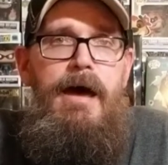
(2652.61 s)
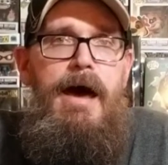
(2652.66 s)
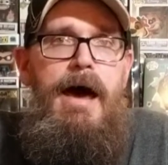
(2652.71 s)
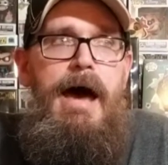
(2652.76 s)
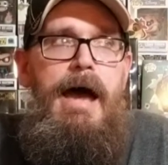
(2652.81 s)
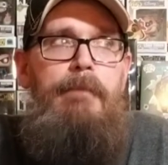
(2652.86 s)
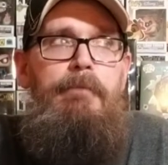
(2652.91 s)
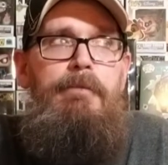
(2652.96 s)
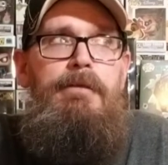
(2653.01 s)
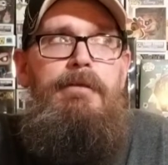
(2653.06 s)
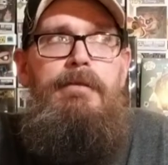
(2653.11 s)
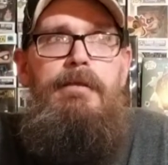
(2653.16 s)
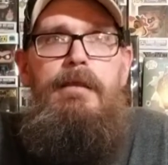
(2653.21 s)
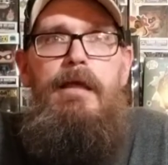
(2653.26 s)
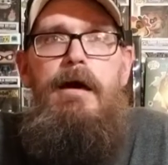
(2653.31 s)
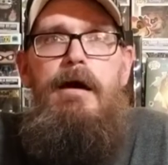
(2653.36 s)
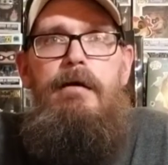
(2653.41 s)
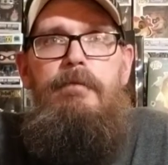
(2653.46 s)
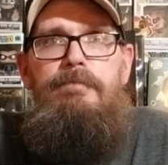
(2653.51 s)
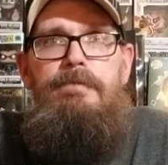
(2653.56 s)
I would
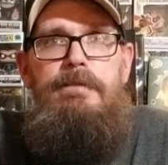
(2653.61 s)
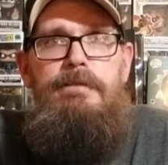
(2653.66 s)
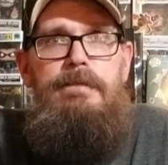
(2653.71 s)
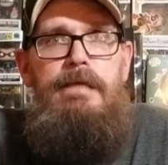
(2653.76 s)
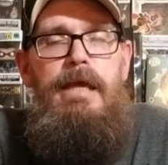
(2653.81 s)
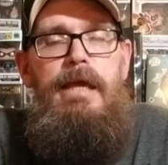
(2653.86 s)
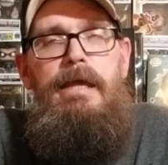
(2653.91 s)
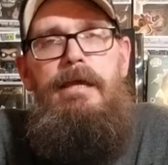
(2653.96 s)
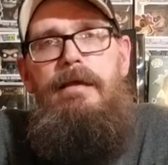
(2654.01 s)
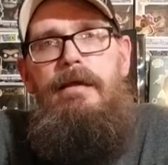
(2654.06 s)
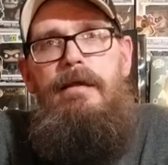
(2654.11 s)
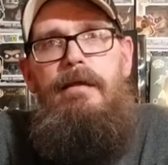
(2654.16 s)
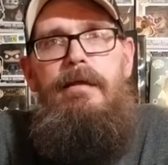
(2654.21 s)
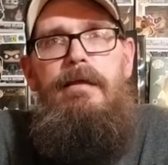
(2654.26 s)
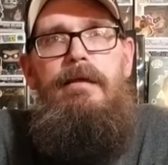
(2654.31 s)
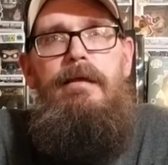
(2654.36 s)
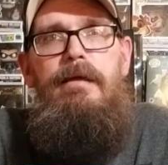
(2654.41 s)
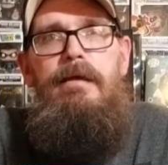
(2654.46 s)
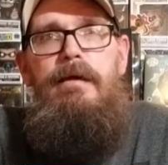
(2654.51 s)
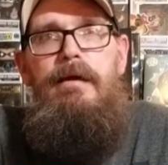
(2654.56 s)
love to take
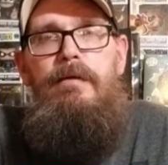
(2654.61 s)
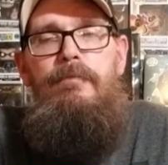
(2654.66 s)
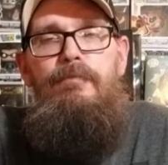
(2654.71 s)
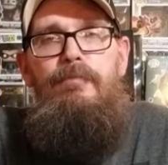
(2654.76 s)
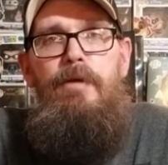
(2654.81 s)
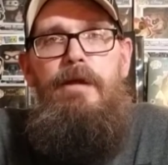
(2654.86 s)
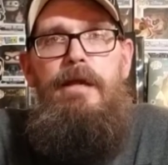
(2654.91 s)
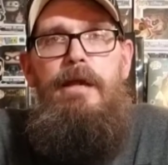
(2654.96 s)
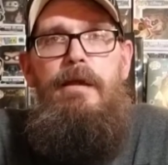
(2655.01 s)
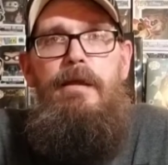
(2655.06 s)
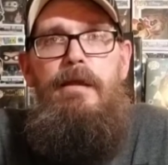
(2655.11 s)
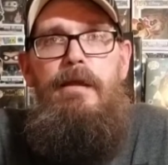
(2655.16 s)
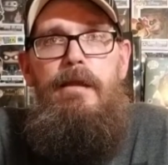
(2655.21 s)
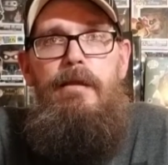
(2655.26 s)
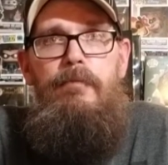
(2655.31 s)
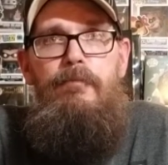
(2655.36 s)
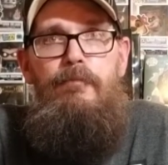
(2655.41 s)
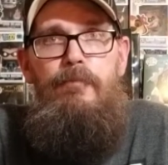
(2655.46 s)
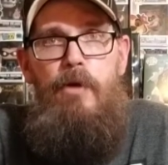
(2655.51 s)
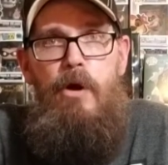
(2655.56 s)
a frickin'
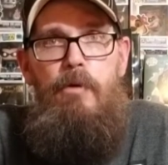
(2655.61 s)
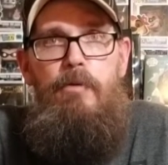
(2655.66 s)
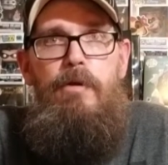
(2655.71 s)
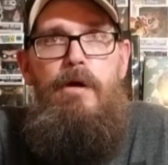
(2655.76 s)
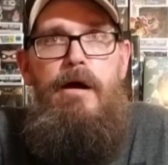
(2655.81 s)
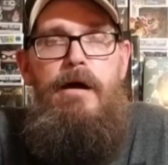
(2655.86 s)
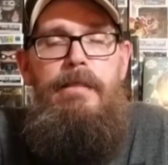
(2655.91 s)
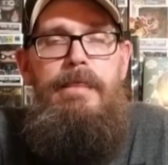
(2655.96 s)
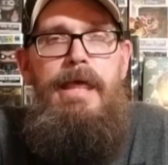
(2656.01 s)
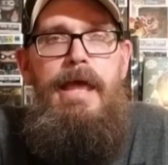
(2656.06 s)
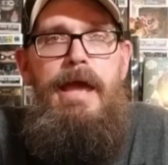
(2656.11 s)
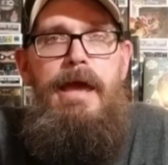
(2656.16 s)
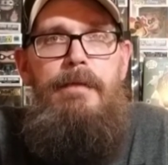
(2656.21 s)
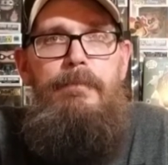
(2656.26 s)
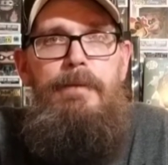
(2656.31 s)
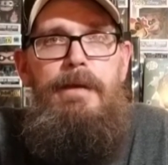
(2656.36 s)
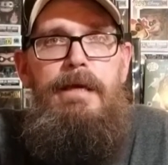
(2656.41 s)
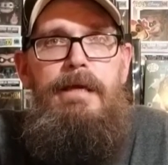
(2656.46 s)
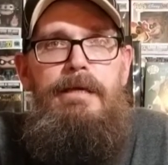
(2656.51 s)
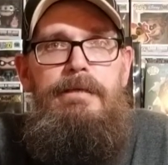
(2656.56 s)
vote on that,
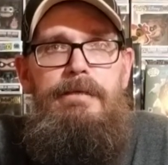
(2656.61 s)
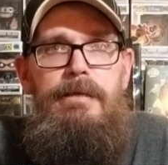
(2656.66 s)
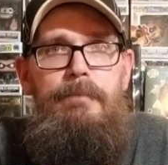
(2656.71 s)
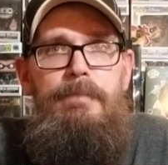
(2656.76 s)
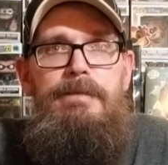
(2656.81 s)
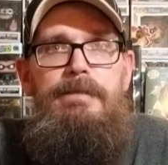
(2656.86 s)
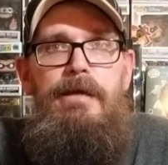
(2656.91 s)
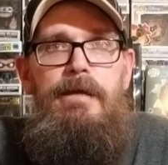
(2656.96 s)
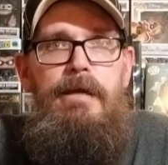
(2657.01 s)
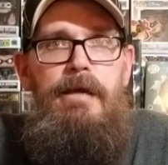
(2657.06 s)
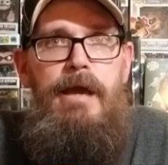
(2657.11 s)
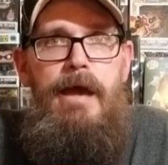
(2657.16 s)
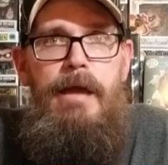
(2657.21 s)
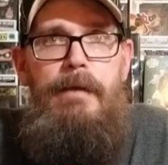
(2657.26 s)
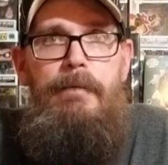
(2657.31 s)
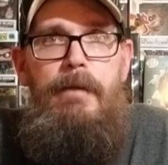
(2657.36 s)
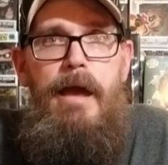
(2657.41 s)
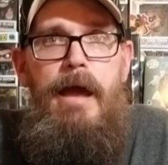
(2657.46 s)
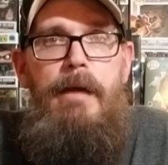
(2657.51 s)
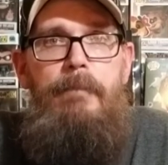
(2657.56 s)
because let me tell you,
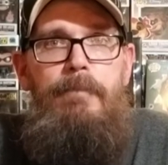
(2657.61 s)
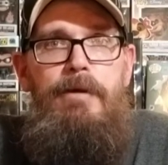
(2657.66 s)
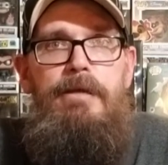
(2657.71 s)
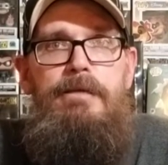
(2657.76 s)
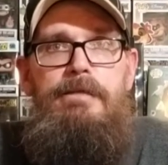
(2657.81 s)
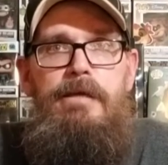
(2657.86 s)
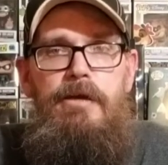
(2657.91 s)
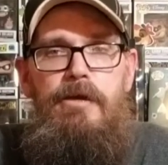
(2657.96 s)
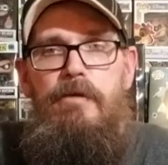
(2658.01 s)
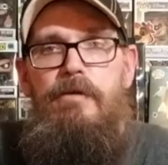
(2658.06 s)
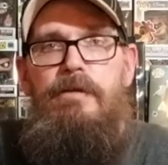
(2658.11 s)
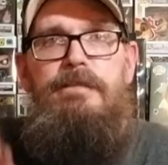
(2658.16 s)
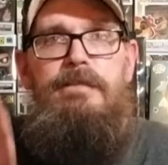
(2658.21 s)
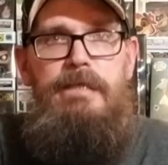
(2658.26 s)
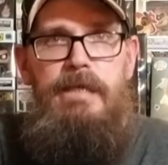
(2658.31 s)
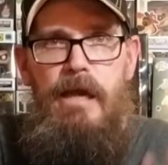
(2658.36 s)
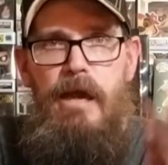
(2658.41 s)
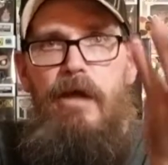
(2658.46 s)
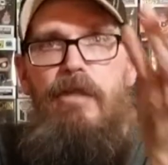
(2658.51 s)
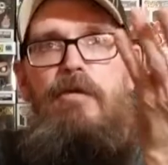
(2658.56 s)
I'm going to tell you it's
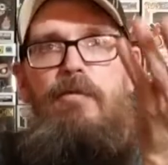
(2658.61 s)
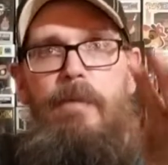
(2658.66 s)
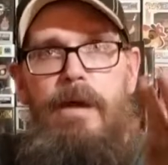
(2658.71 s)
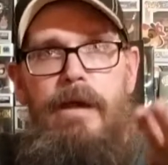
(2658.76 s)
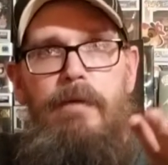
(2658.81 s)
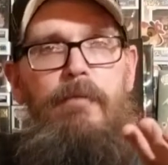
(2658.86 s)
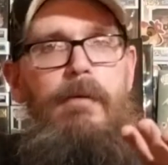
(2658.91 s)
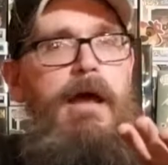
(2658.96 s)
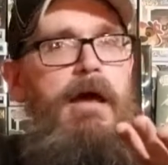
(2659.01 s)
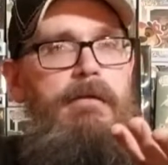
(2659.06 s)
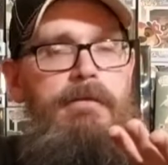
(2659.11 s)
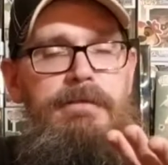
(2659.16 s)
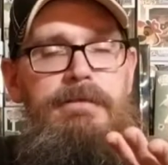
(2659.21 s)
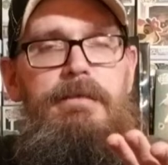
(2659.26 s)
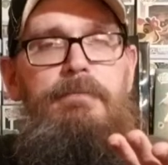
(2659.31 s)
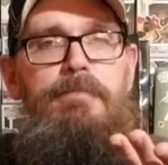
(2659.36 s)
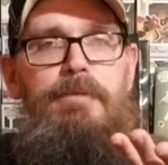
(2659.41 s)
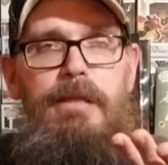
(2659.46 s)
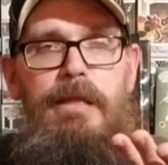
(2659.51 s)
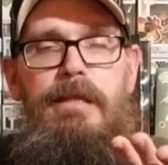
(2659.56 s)
the other way around. It's
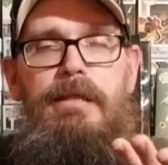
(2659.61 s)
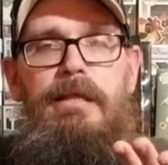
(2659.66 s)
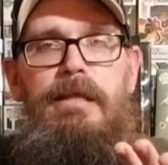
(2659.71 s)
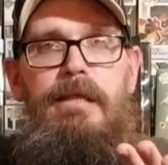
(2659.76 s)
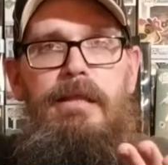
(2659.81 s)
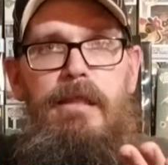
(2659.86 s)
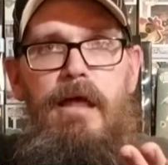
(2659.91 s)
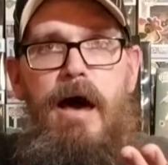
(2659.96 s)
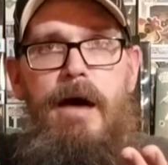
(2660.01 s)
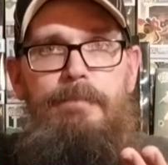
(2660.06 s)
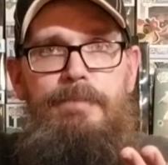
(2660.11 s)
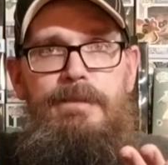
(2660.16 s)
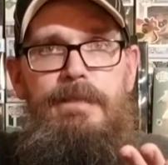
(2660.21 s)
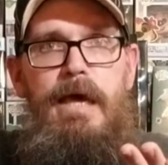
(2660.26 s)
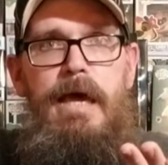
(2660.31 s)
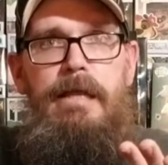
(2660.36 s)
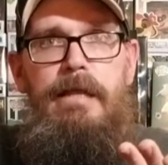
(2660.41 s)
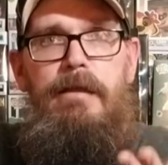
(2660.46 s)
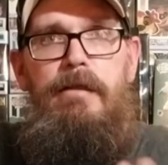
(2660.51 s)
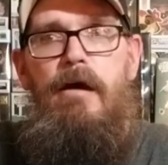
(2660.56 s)
completely
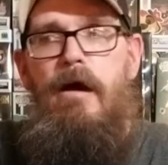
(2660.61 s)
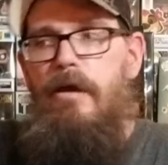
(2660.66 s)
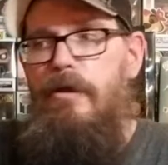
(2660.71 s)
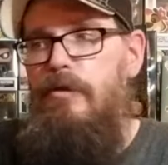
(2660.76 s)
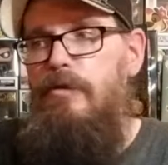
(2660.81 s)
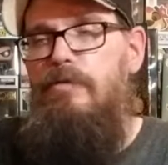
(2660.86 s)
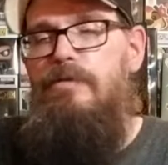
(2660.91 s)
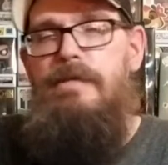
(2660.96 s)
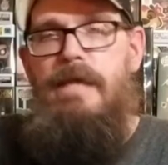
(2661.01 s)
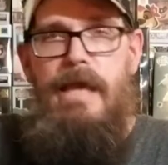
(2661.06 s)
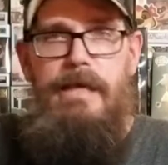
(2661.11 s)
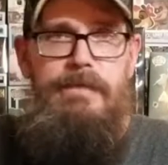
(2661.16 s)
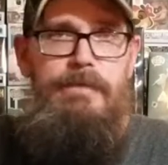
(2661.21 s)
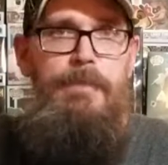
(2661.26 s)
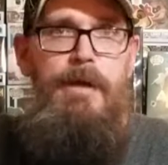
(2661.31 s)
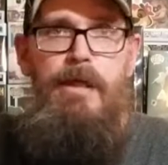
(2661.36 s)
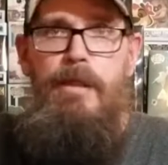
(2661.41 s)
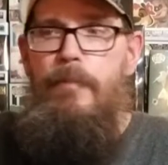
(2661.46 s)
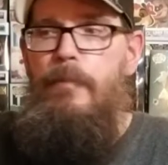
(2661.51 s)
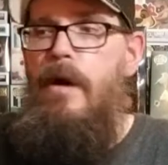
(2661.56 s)
lopsided on who takes them
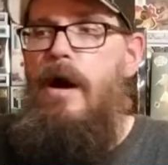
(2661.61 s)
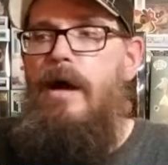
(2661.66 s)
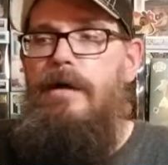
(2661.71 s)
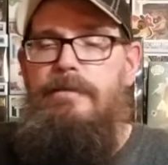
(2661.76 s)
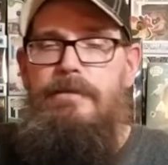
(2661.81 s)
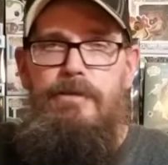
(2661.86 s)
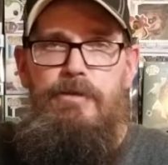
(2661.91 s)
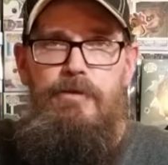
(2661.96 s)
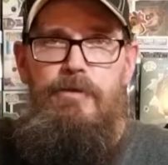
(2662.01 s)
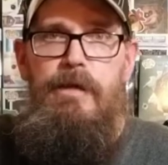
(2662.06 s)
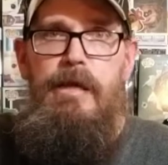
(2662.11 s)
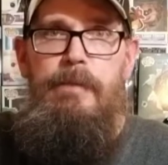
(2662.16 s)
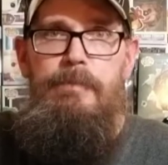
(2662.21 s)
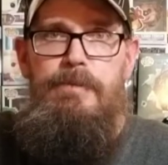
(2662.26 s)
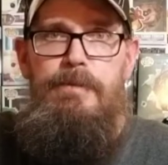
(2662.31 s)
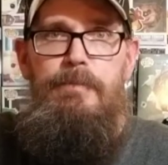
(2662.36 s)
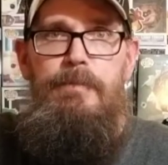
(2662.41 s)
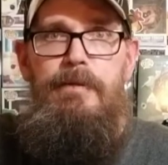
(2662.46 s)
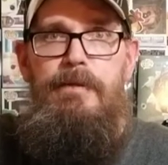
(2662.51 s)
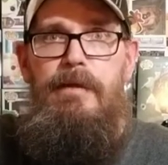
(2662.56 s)
out of the box and who
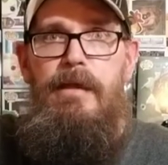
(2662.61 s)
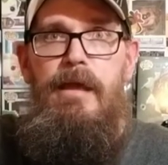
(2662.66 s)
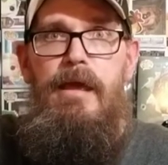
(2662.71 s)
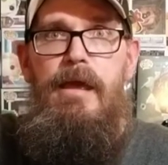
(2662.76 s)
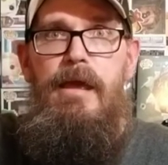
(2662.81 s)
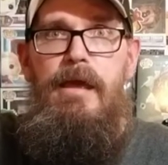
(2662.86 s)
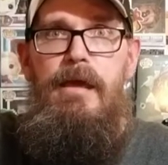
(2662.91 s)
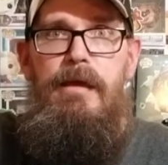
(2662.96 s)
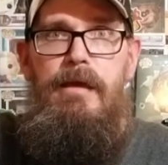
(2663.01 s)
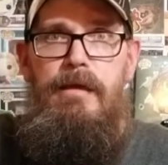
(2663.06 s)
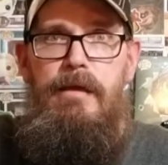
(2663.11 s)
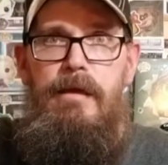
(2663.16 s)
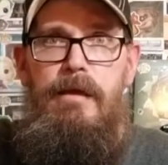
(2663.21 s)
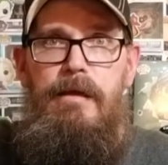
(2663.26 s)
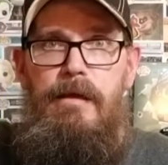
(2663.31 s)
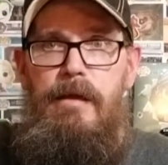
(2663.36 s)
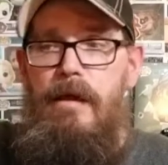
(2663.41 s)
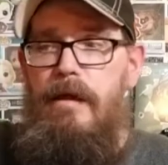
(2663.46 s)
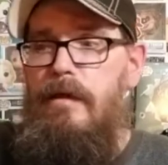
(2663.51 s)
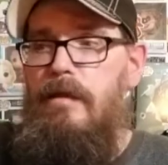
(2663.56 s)
keeps them in
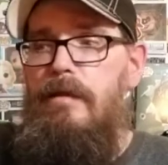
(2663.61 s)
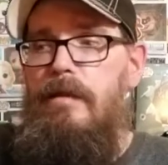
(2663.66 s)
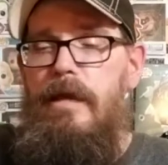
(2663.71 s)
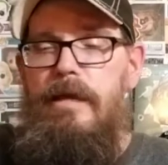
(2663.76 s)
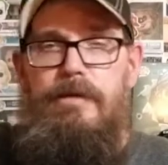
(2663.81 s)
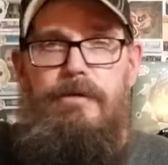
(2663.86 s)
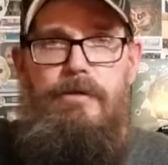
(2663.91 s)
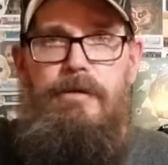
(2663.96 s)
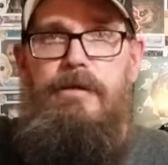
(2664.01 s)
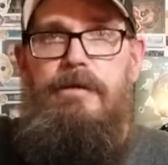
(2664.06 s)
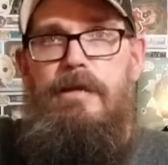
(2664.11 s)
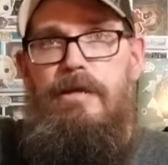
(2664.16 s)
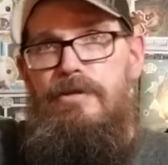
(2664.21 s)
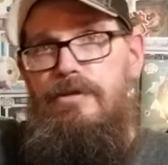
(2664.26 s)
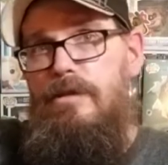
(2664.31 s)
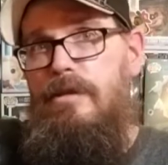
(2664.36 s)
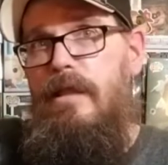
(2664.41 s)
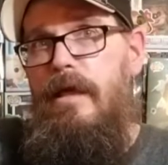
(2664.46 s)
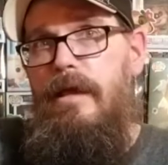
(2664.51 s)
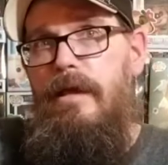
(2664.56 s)
collector
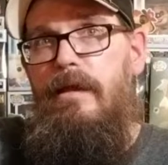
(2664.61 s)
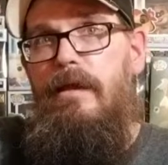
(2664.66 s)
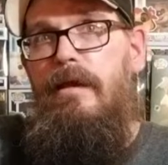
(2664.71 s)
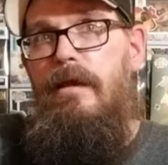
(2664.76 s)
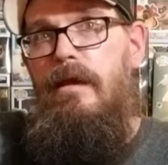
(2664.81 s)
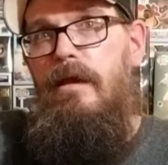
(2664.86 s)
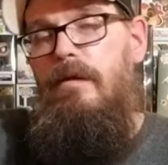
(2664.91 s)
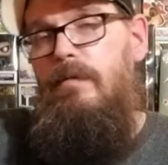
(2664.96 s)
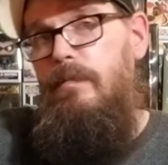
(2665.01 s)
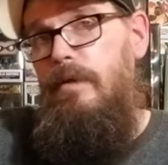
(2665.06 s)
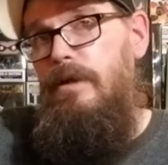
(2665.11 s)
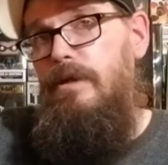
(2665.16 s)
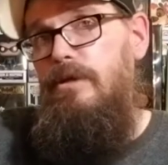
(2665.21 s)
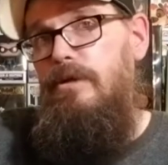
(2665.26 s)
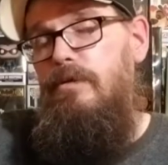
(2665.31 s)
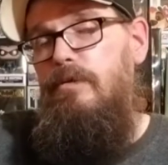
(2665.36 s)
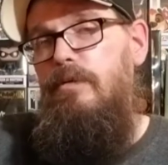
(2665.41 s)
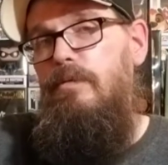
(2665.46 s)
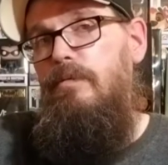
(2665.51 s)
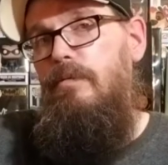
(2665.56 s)
condition like we
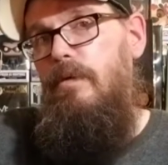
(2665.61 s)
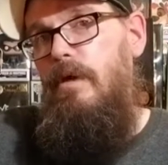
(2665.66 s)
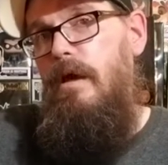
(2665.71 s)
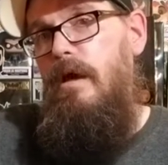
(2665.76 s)
do.